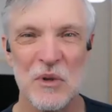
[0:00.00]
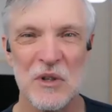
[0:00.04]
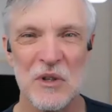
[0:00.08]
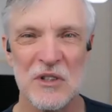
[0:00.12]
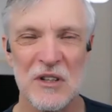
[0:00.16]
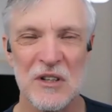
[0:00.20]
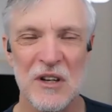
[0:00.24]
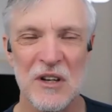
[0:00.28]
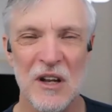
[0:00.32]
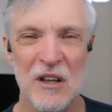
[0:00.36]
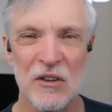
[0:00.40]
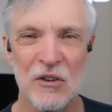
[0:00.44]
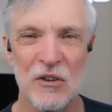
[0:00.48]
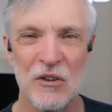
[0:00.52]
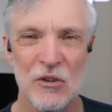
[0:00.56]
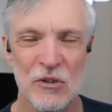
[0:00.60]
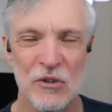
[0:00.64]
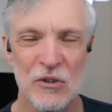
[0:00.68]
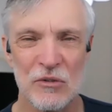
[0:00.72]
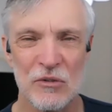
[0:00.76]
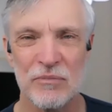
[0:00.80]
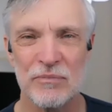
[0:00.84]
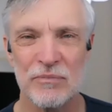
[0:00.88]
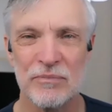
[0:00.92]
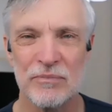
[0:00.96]
is
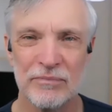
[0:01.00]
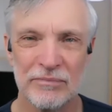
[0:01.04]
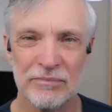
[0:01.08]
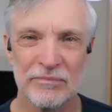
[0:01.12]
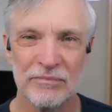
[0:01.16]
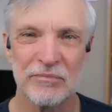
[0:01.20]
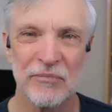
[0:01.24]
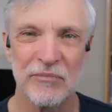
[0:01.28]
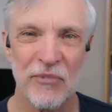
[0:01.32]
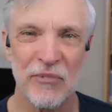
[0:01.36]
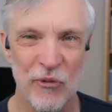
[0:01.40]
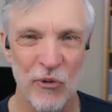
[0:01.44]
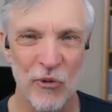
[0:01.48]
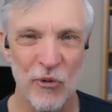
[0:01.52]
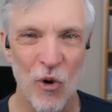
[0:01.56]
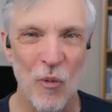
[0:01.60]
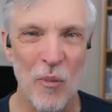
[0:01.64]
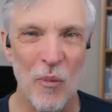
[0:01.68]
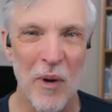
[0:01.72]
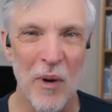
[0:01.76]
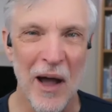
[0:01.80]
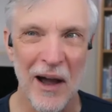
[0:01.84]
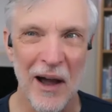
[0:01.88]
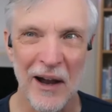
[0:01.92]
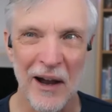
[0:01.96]
another
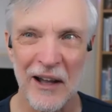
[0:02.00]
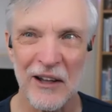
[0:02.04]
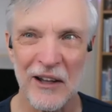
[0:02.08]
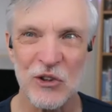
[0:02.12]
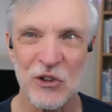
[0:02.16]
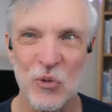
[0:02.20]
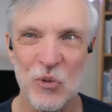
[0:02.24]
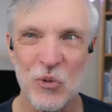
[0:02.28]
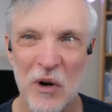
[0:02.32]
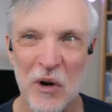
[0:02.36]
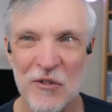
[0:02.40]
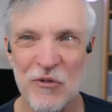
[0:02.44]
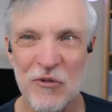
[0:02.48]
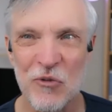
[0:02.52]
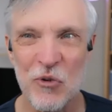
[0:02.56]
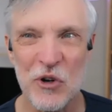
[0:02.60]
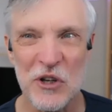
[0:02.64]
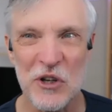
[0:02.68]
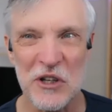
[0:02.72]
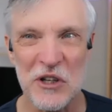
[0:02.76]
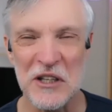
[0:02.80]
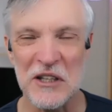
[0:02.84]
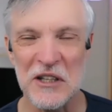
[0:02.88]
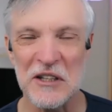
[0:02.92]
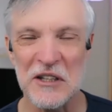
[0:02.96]
throwback, a
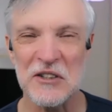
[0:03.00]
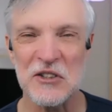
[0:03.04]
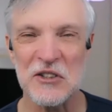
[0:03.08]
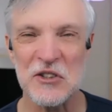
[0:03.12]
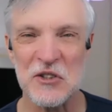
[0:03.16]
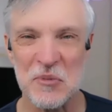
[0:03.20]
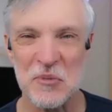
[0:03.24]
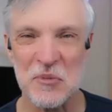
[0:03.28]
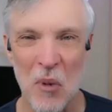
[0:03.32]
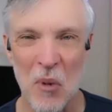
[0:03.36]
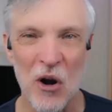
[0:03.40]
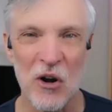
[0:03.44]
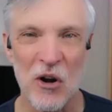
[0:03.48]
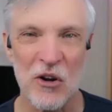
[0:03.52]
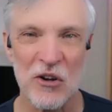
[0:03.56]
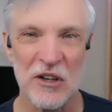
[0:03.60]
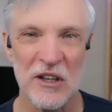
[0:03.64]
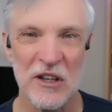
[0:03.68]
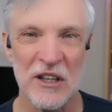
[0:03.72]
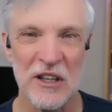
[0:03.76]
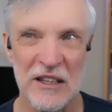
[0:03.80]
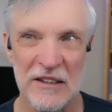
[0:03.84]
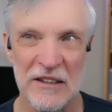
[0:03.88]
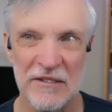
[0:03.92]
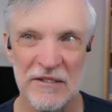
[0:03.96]
2014 Smart
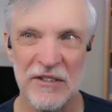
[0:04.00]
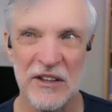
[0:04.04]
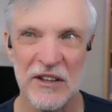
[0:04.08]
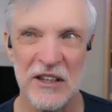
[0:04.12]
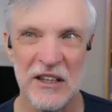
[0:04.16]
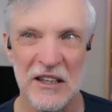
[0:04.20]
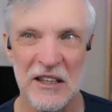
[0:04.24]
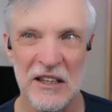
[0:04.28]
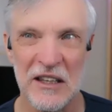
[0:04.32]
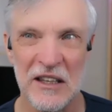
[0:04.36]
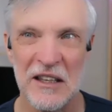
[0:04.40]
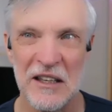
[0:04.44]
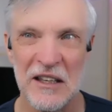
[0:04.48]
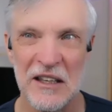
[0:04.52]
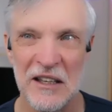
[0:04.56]
EV